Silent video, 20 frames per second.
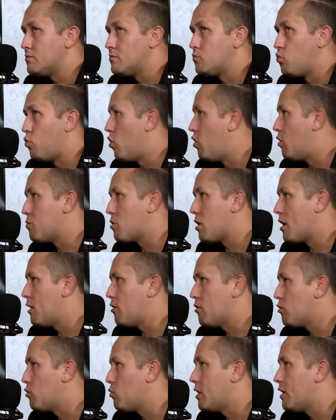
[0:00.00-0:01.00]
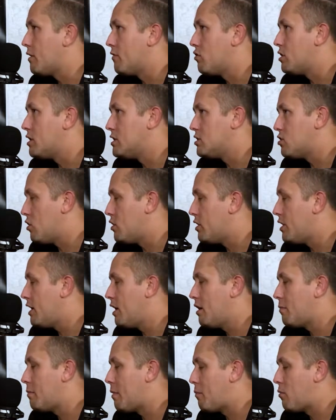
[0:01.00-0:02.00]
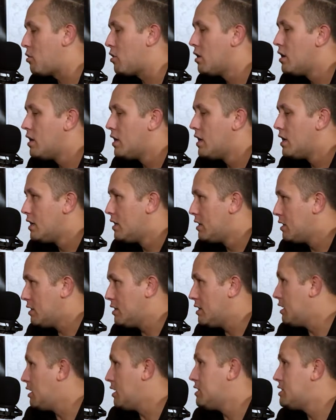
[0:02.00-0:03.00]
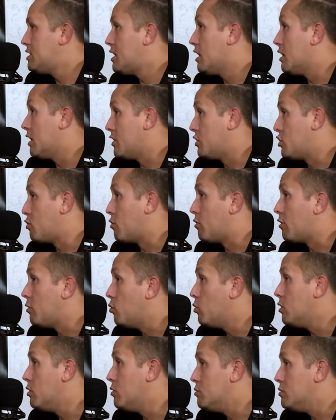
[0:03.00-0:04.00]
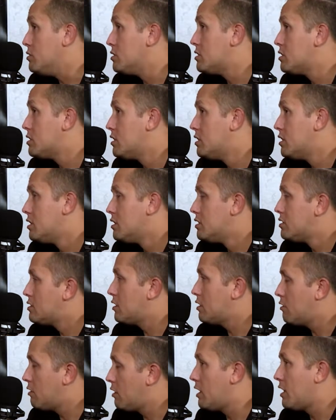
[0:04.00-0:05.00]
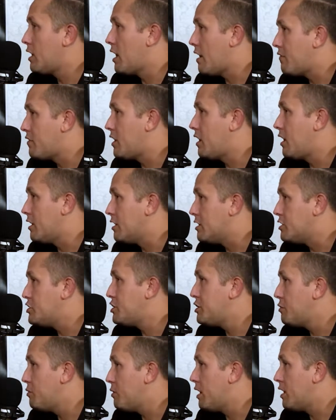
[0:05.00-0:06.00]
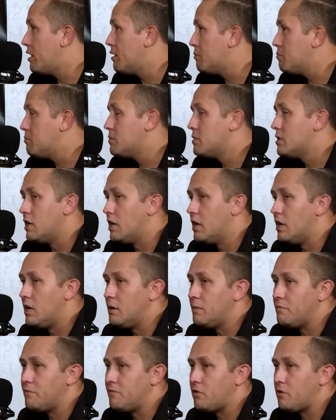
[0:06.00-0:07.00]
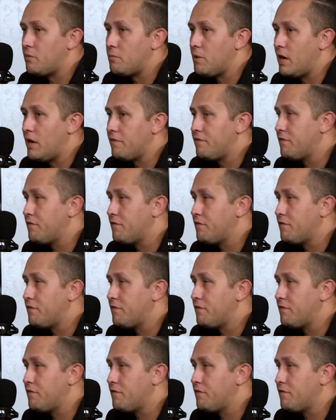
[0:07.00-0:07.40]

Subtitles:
wall breaker or whatever he's called, I can't remember. He's got like 30 wounds. So you're going to have to kind of chew at him. For my